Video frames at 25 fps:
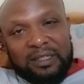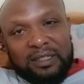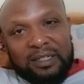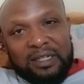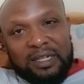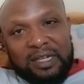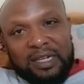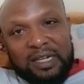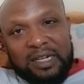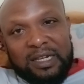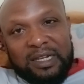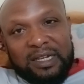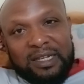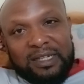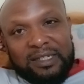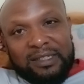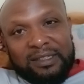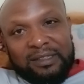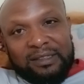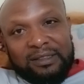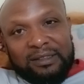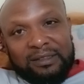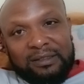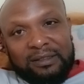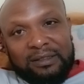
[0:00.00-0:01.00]

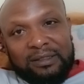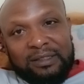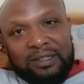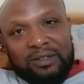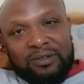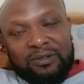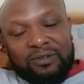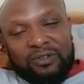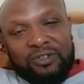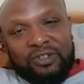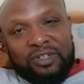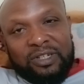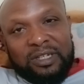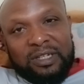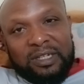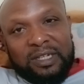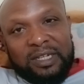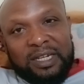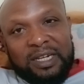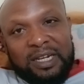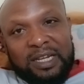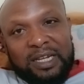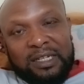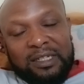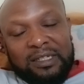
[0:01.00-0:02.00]
and you know, she could
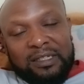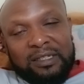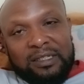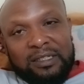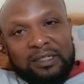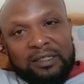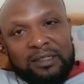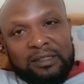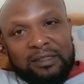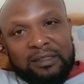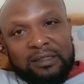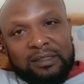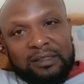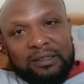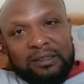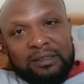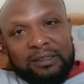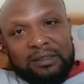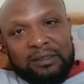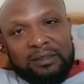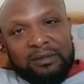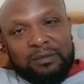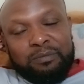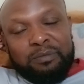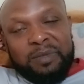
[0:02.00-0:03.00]
get that little
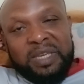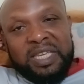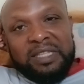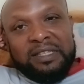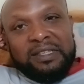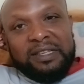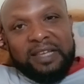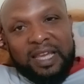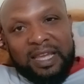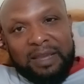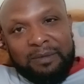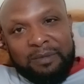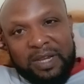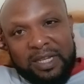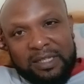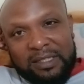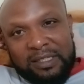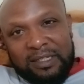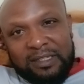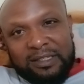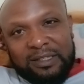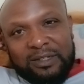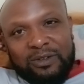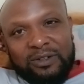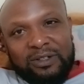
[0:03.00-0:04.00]
me time, as
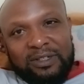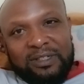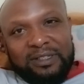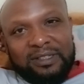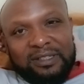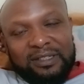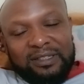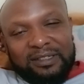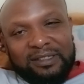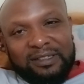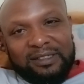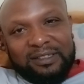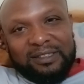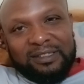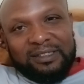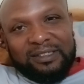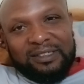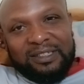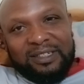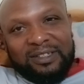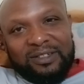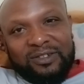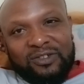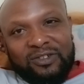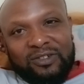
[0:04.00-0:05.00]
you call it,
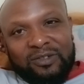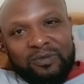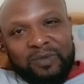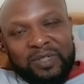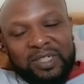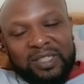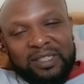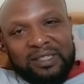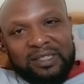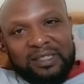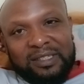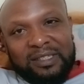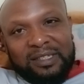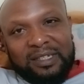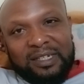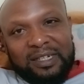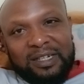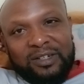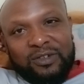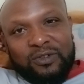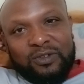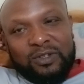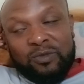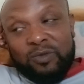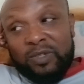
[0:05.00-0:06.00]
you know. But
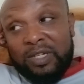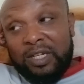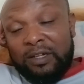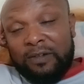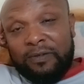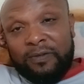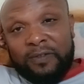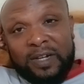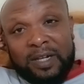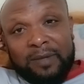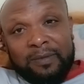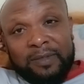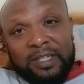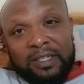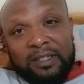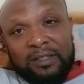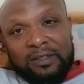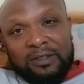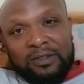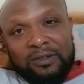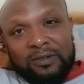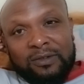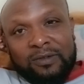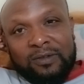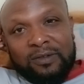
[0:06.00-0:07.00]
I know it's with her family,
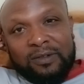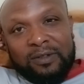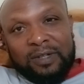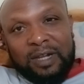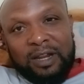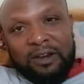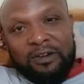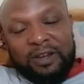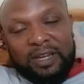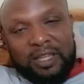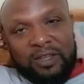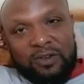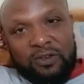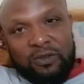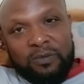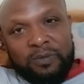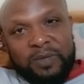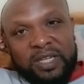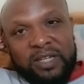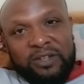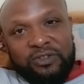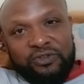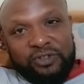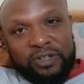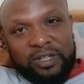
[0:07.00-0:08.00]
so I really hope
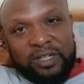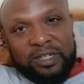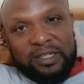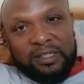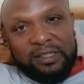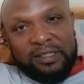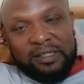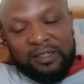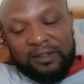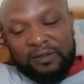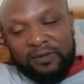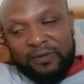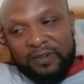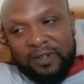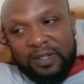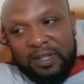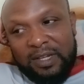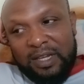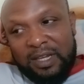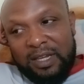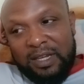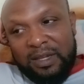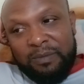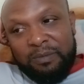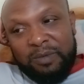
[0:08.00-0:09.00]
they're enjoying themselves.
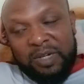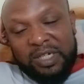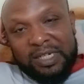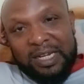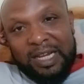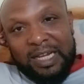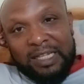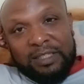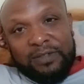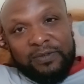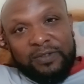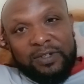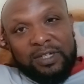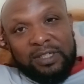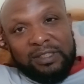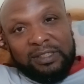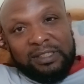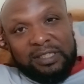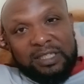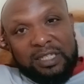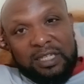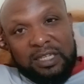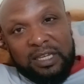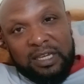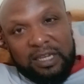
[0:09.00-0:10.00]
But as for us
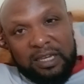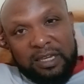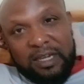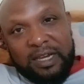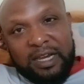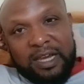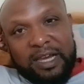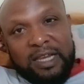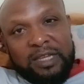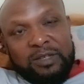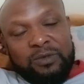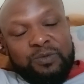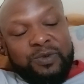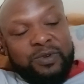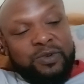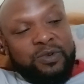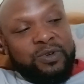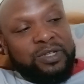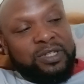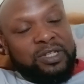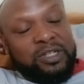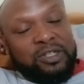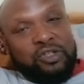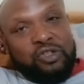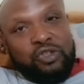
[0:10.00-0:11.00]
here, guys, we're
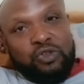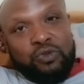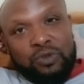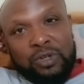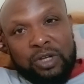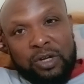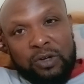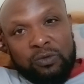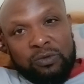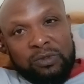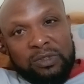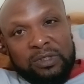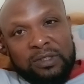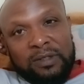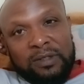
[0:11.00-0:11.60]
going to tune out,